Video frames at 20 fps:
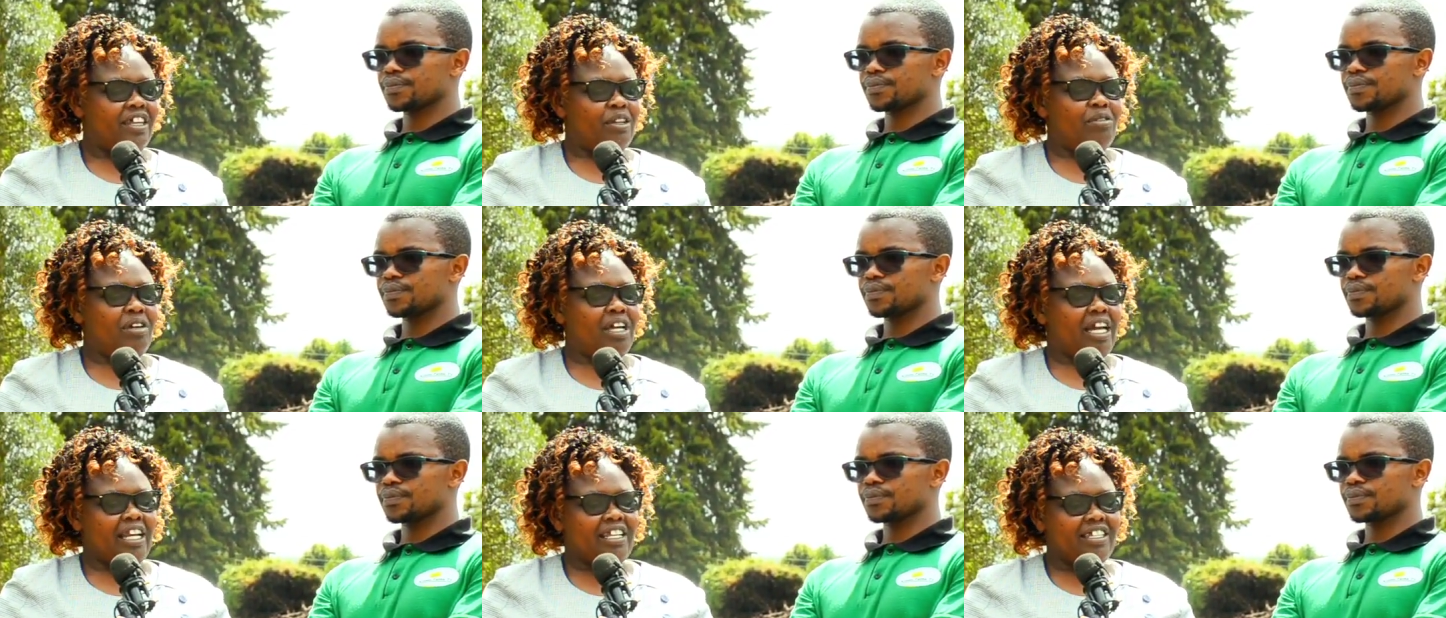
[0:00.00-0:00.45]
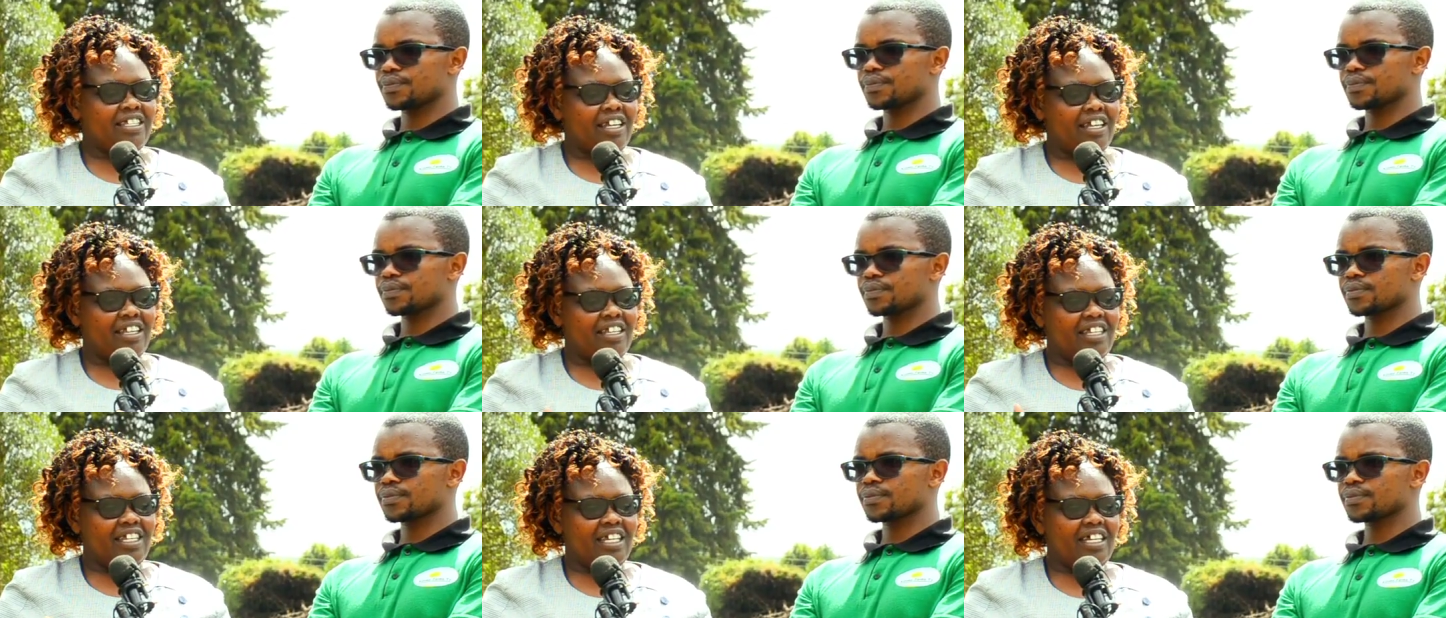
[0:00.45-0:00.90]
Speaker 1: we can say,
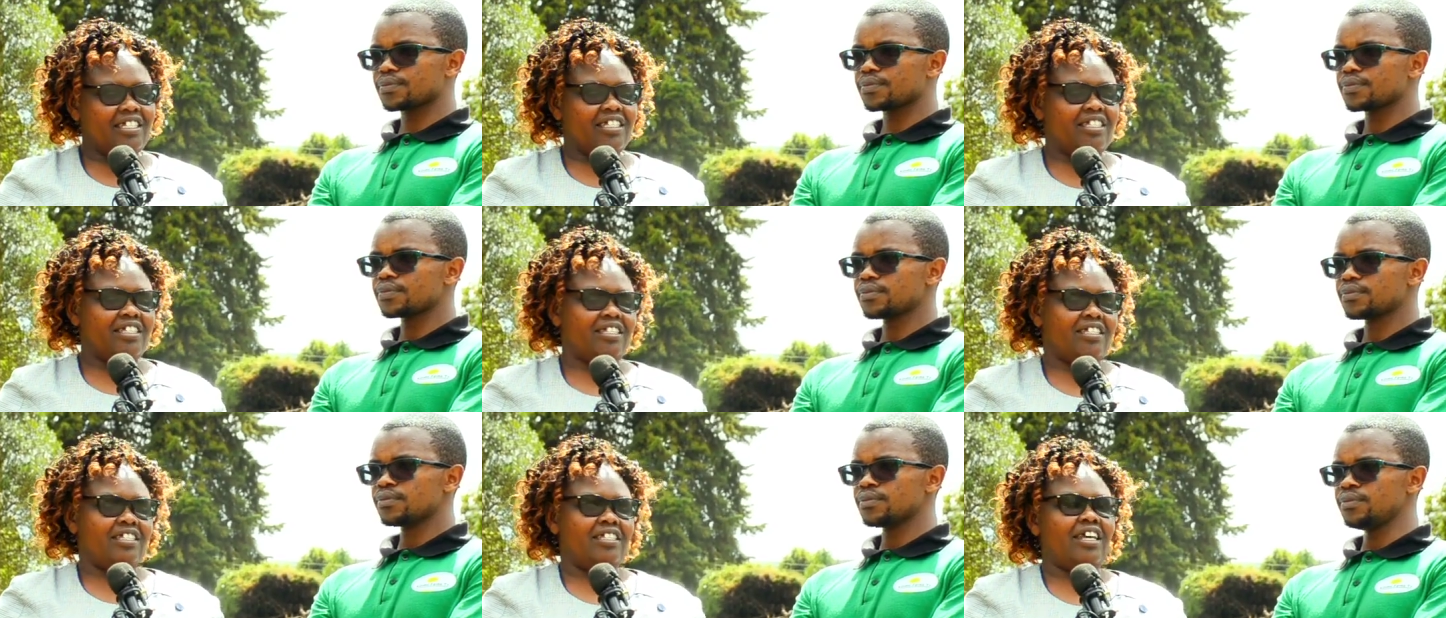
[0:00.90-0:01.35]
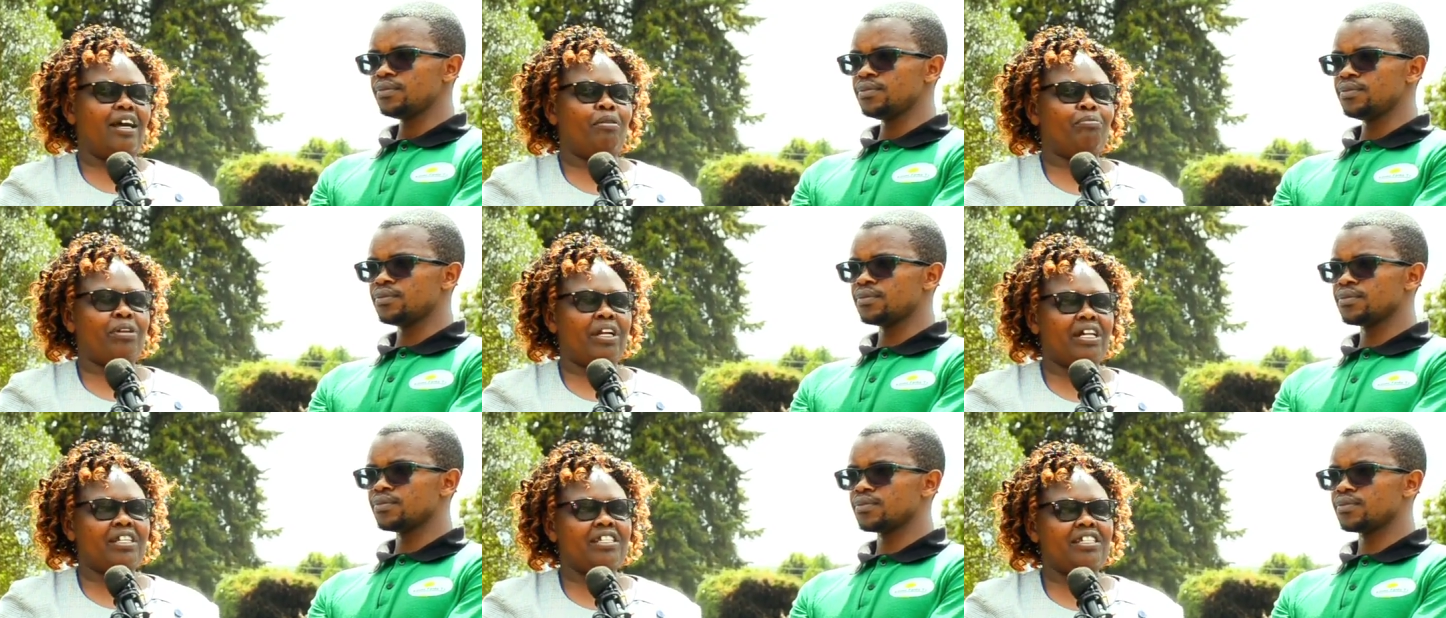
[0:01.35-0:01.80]
yes, they are
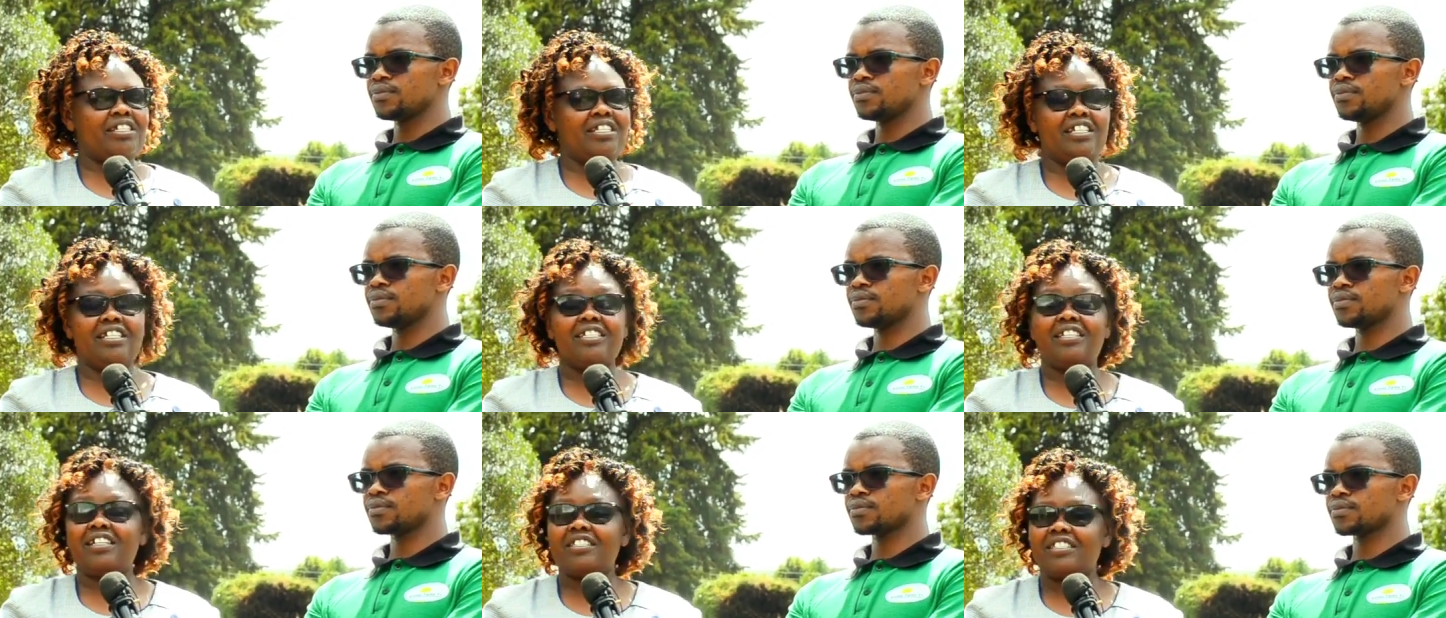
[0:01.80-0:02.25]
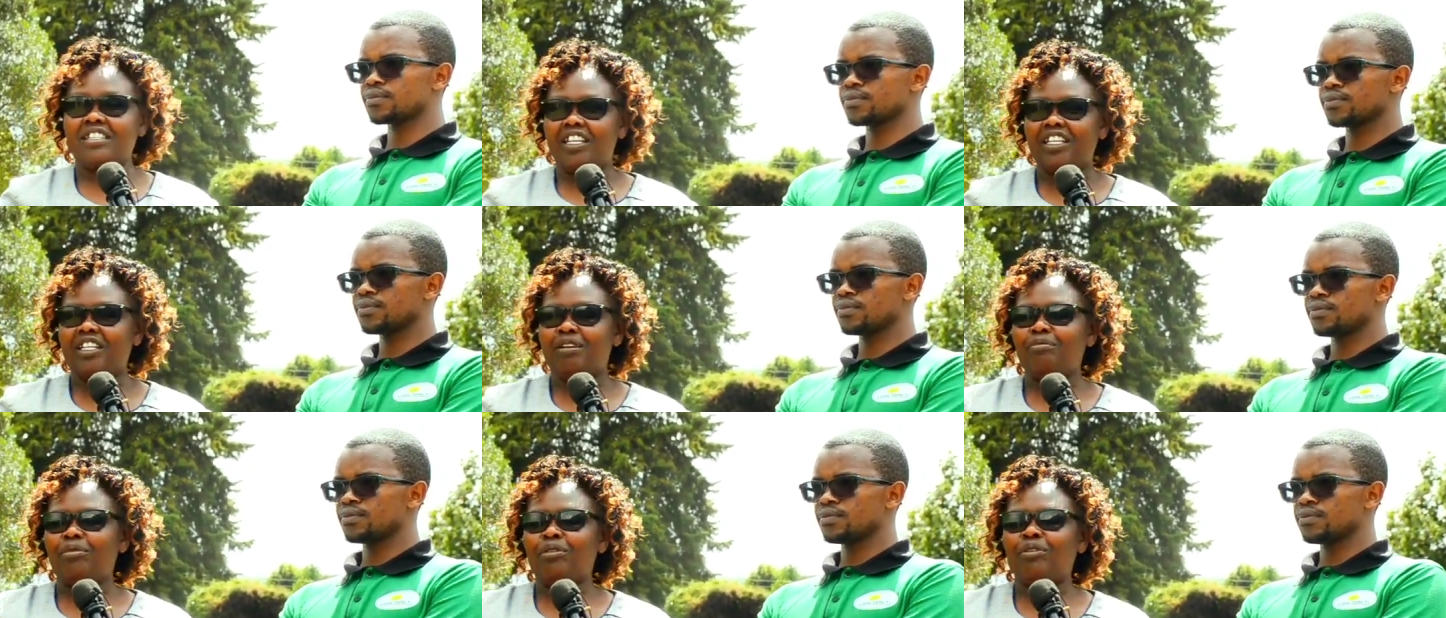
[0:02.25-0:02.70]
practicing
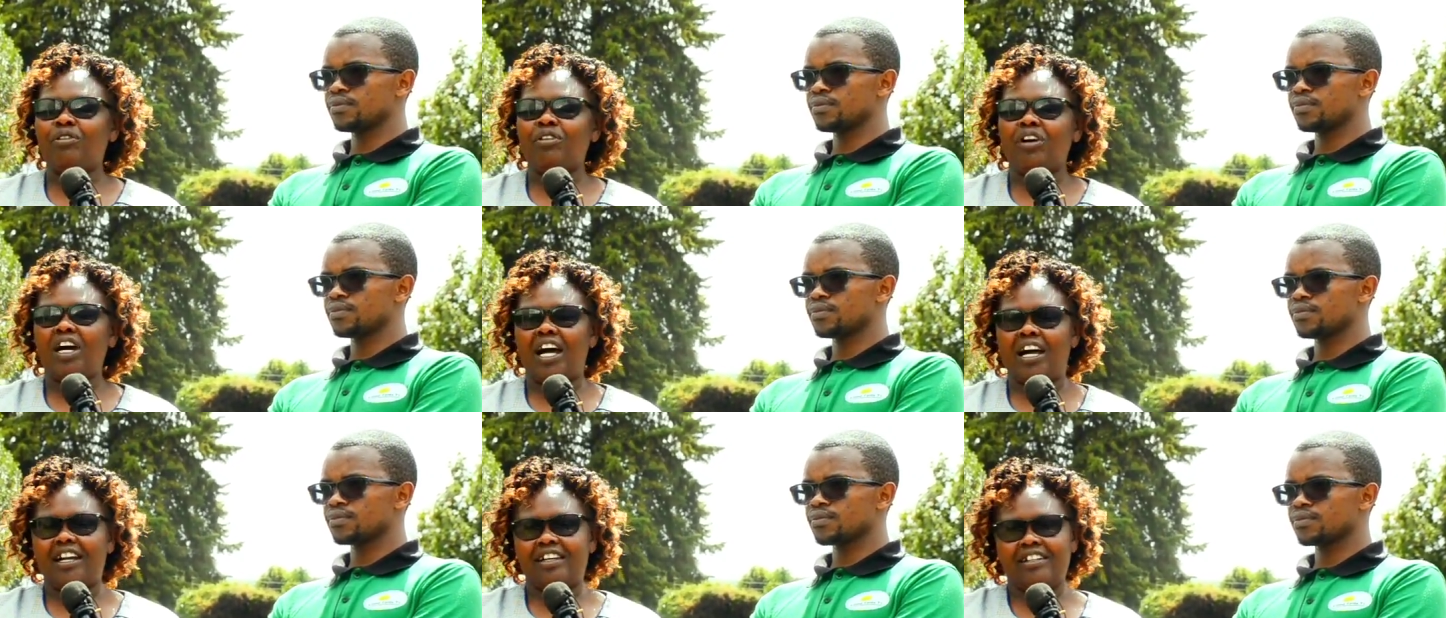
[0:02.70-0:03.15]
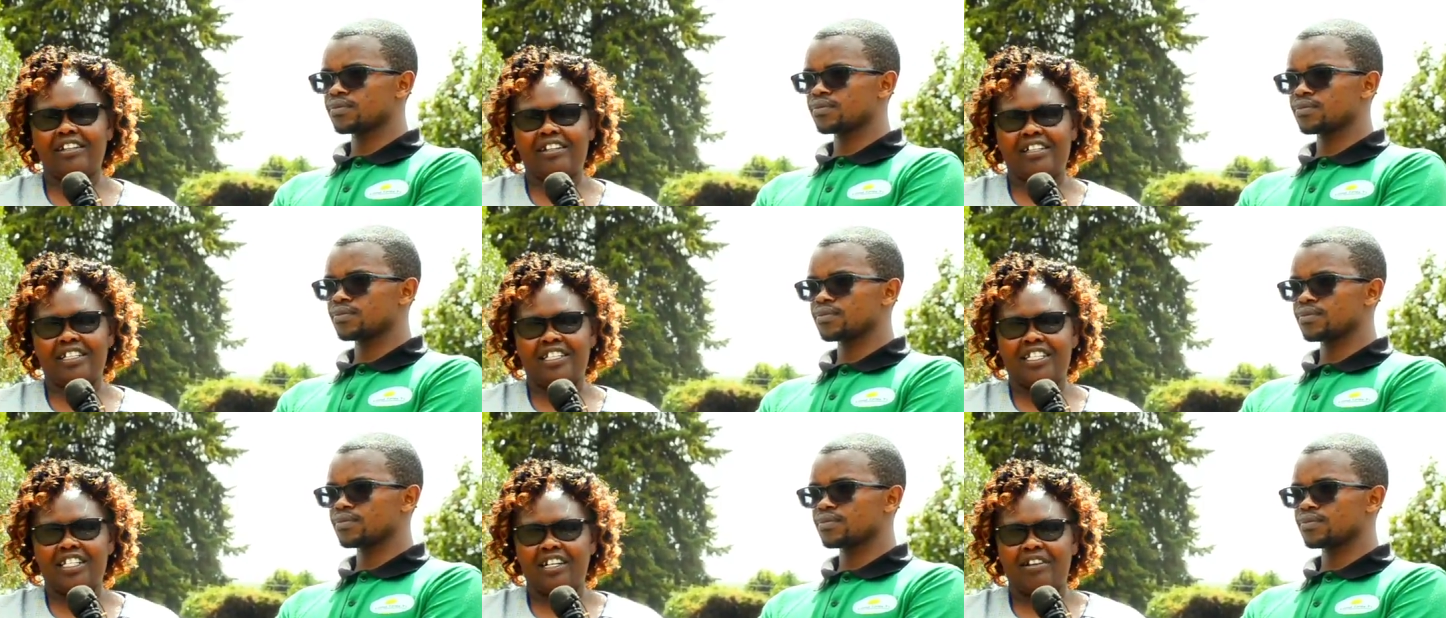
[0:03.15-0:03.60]
sustainable
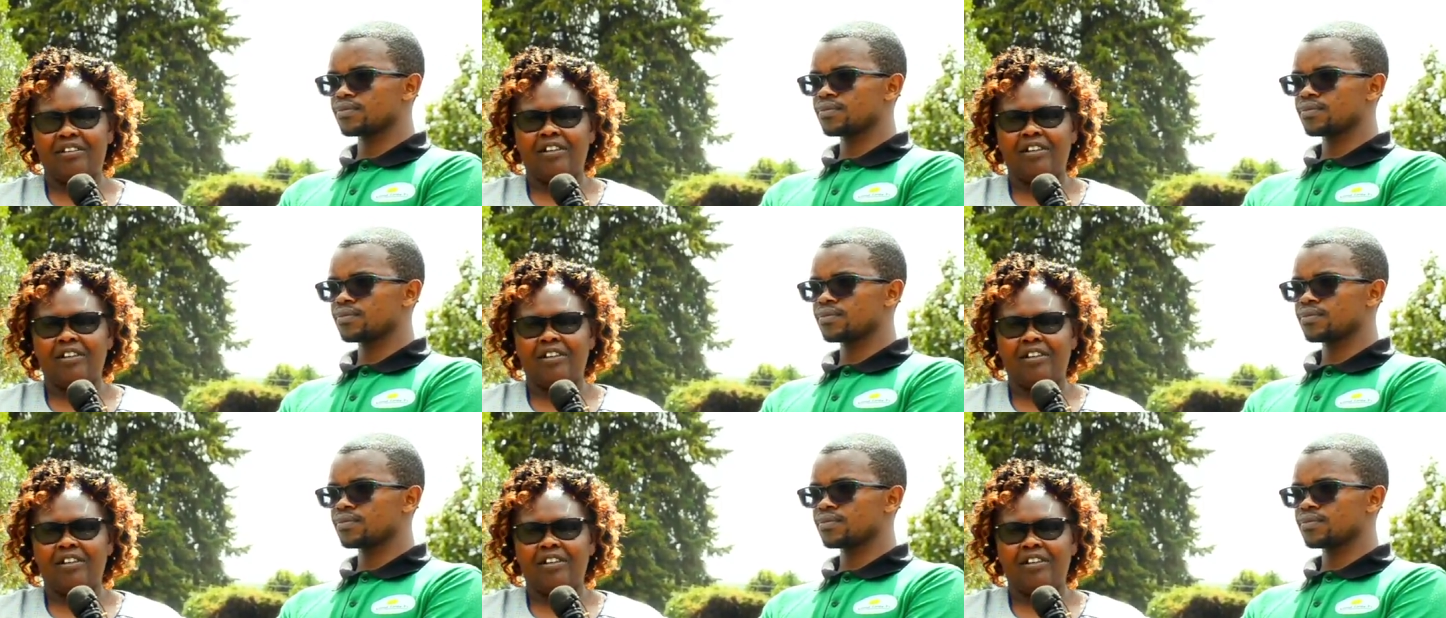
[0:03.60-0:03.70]
agriculture.